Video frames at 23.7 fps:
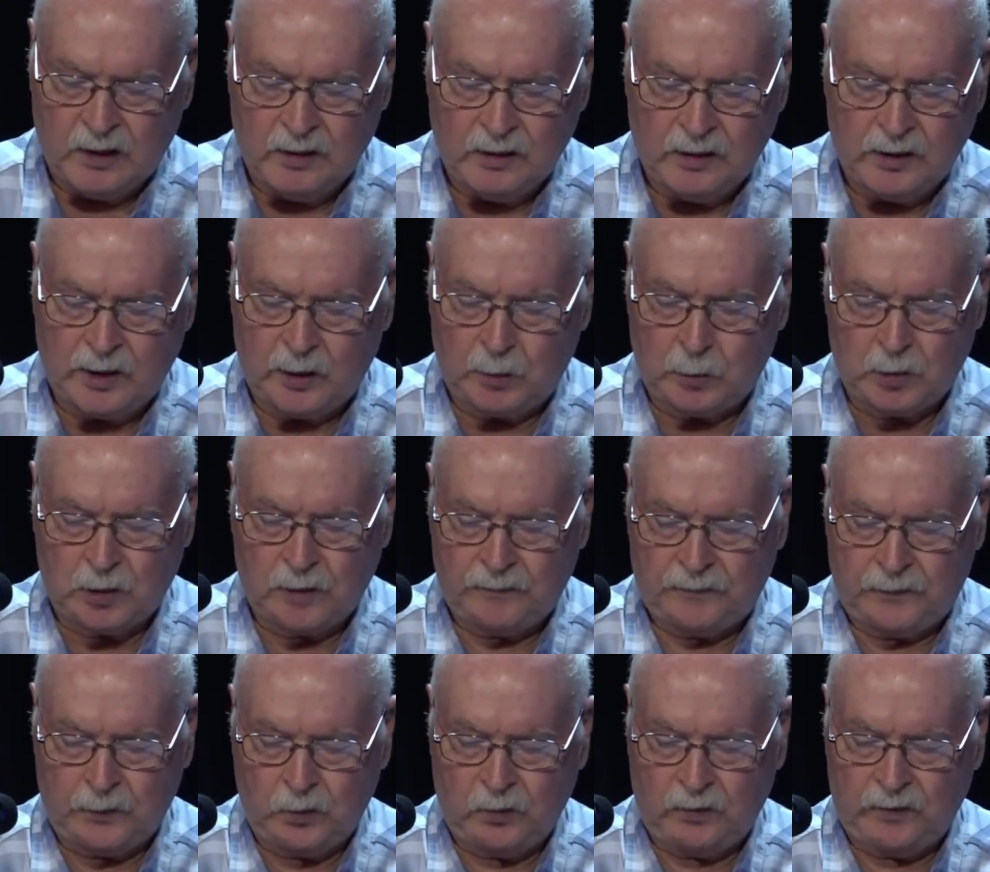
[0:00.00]
There were a
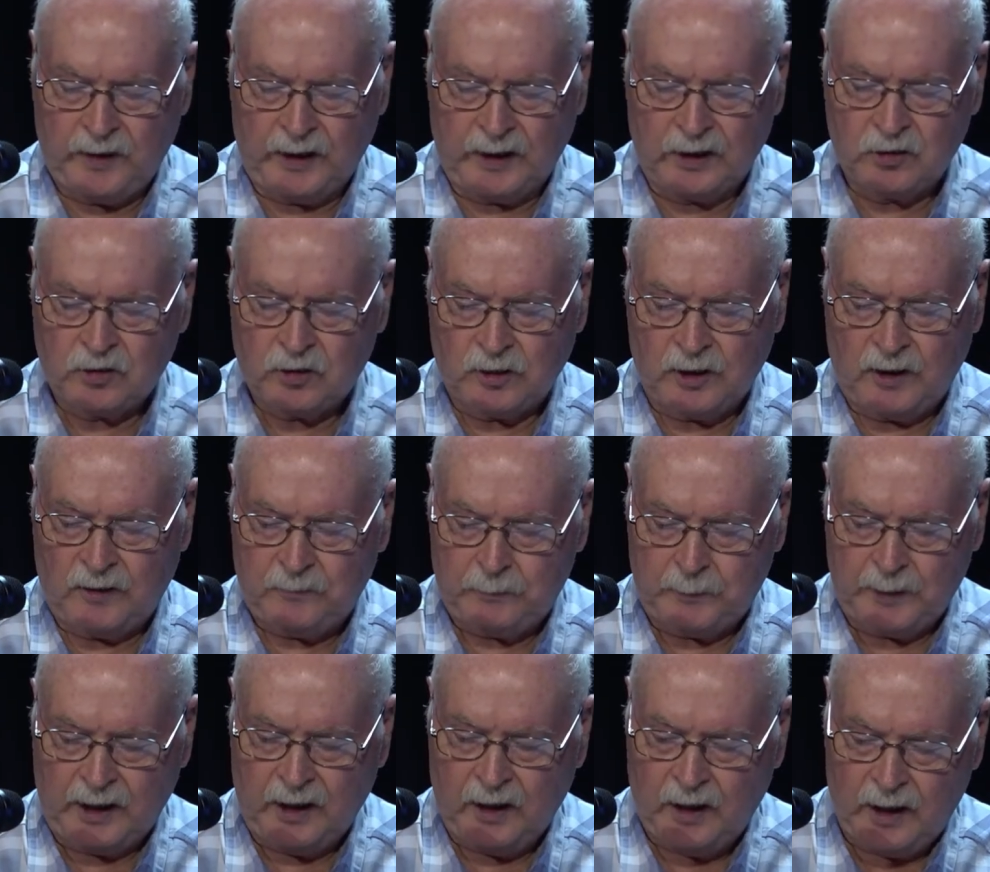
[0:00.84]
few things left
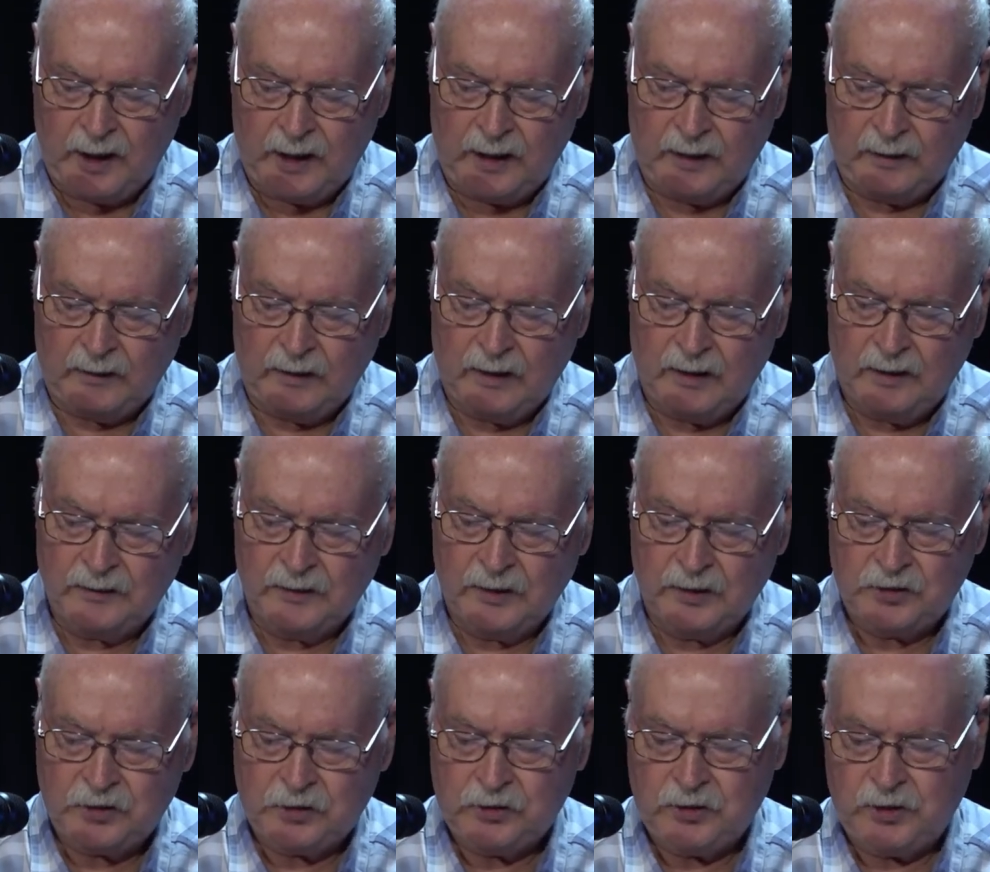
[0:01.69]
behind
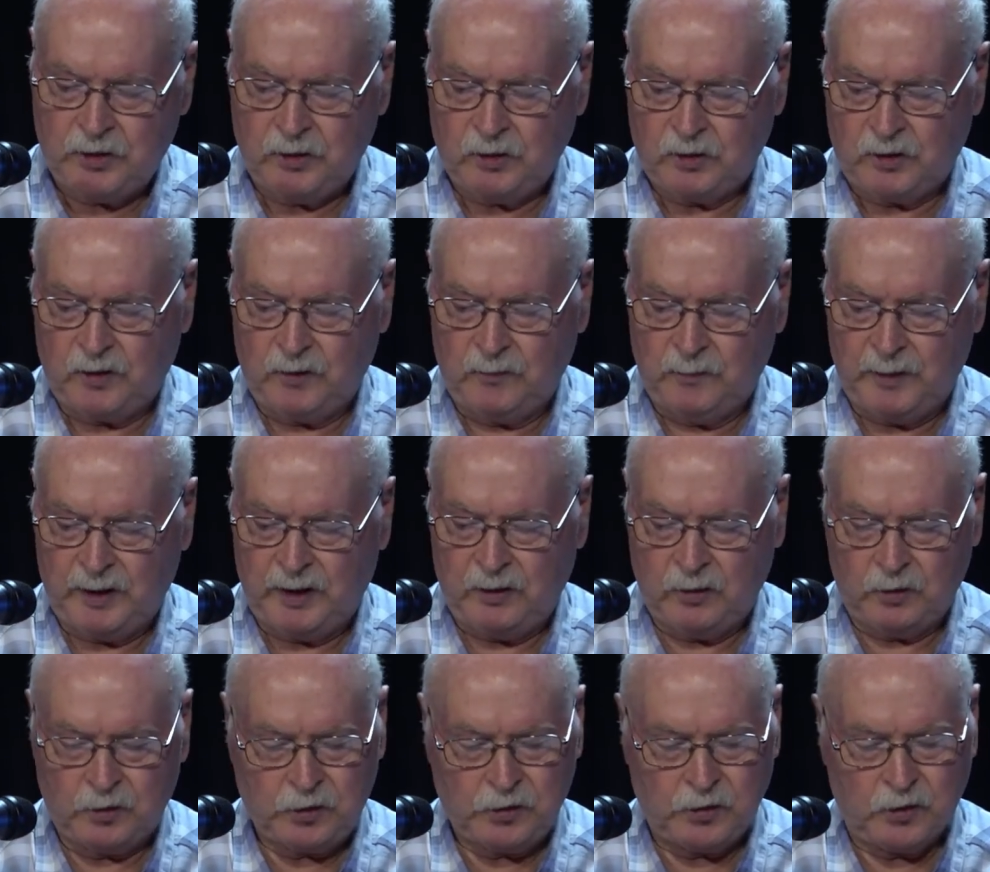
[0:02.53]
that still give me
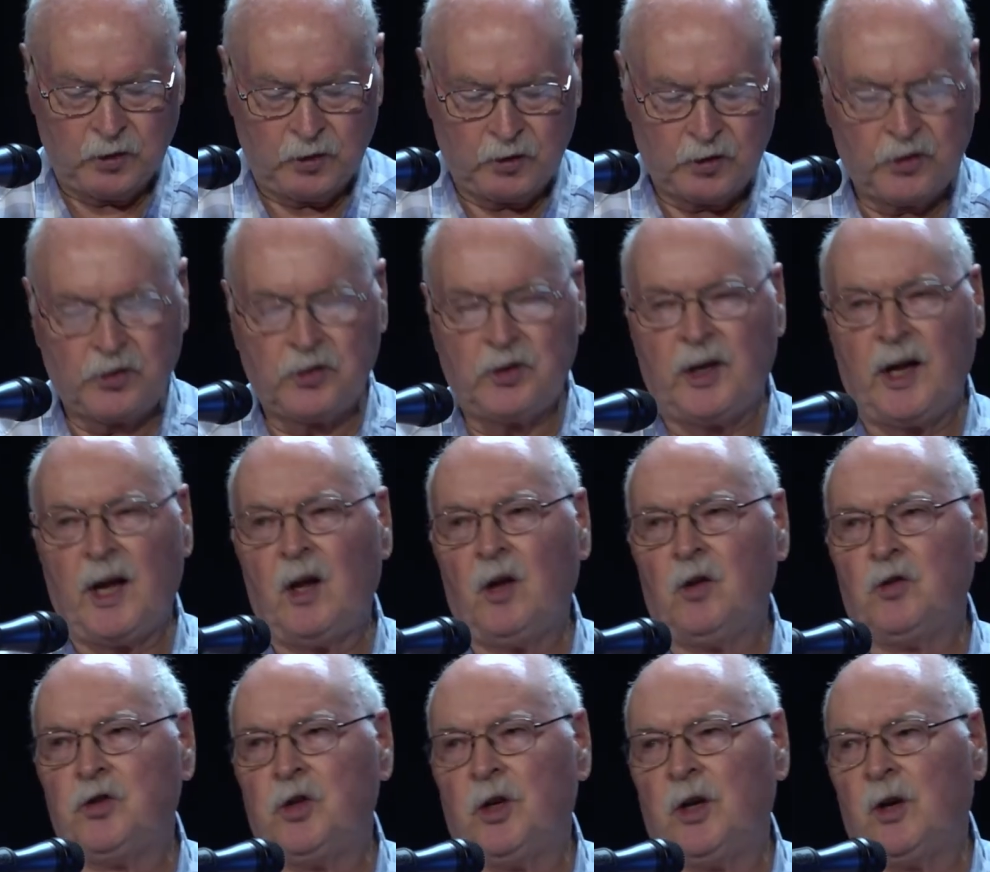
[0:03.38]
those
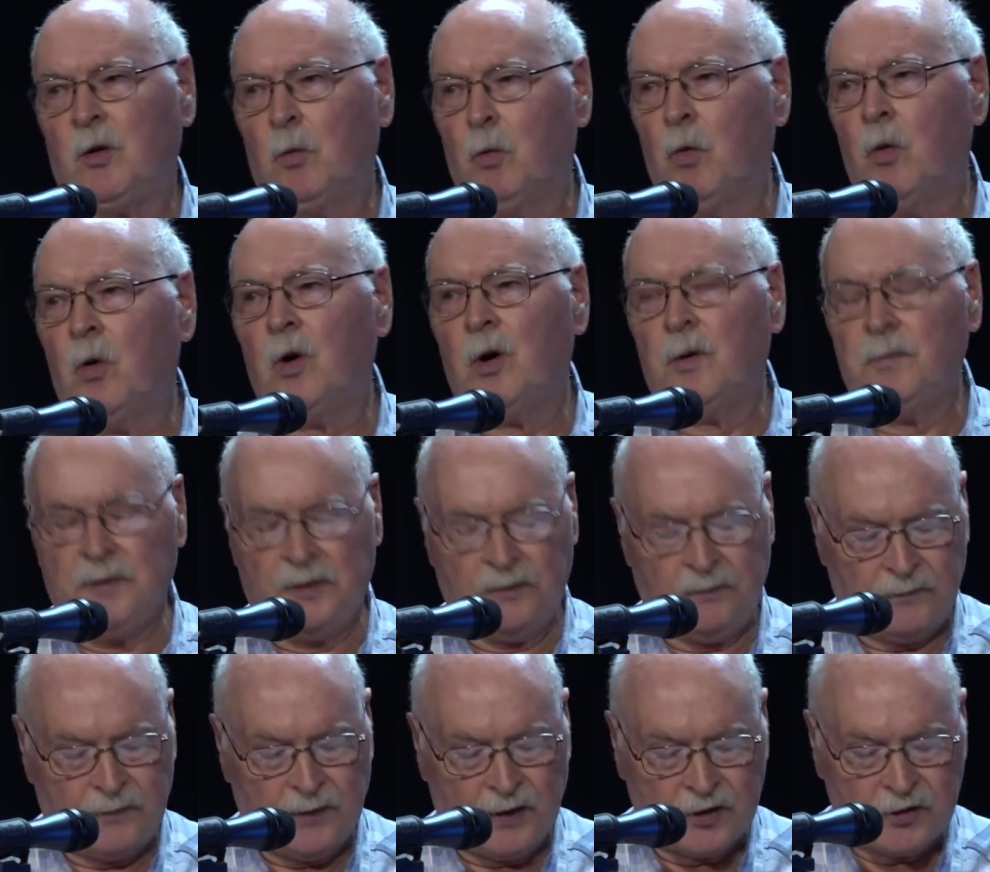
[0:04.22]
nostalgic warm
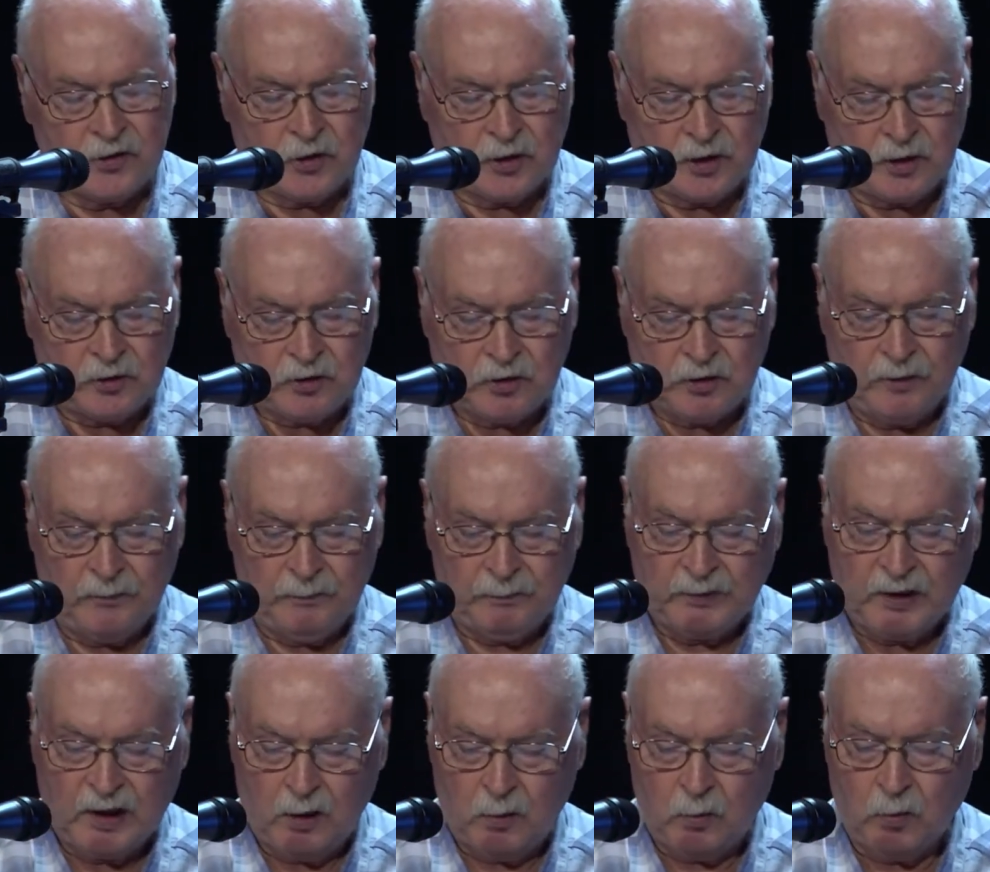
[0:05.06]
and fuzzies
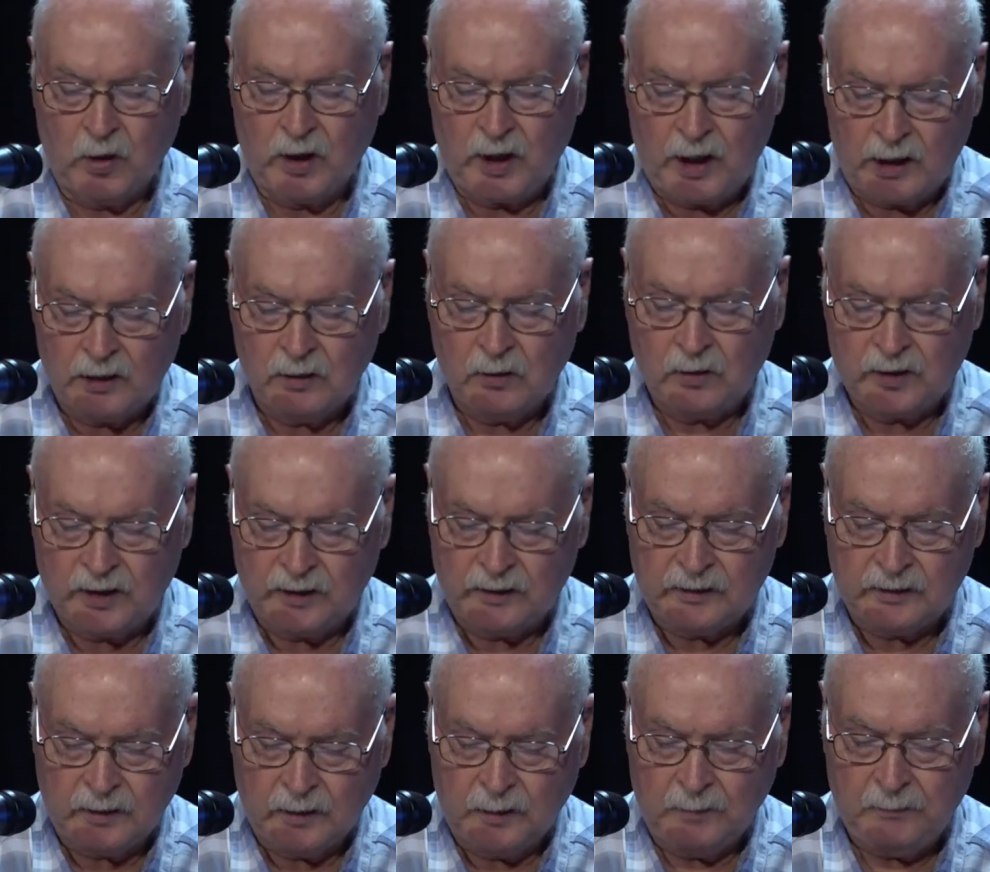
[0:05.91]
when I look
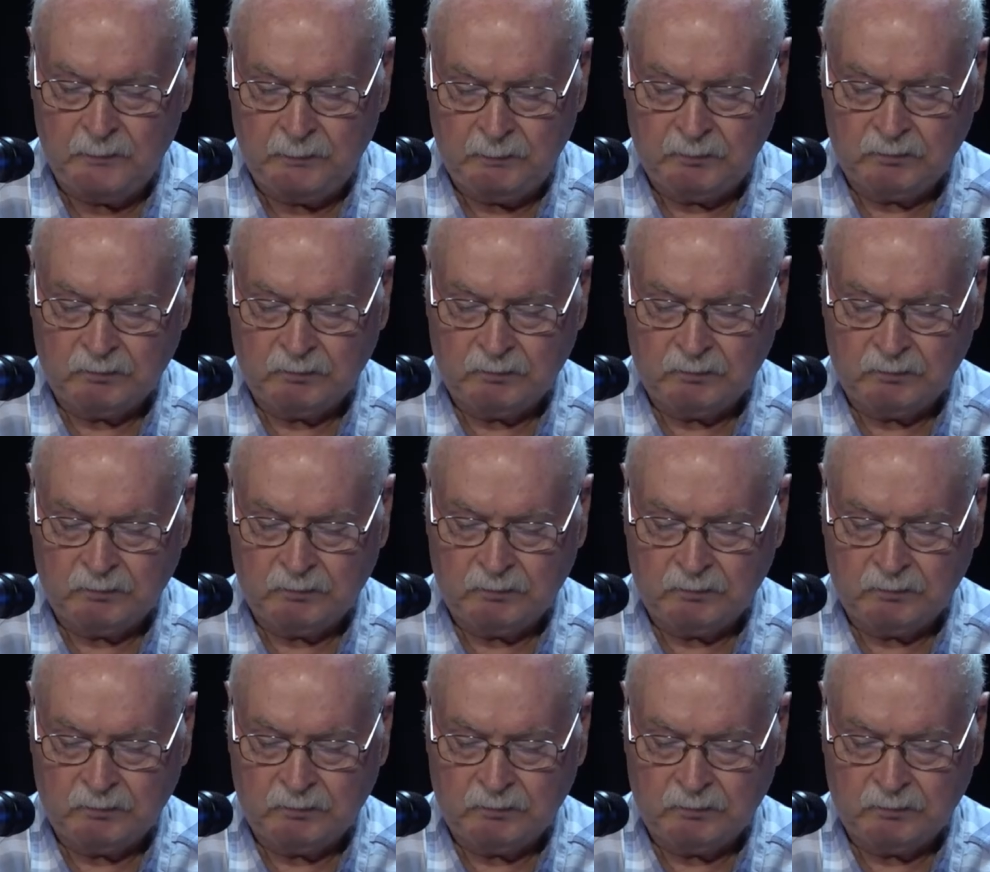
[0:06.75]
at them.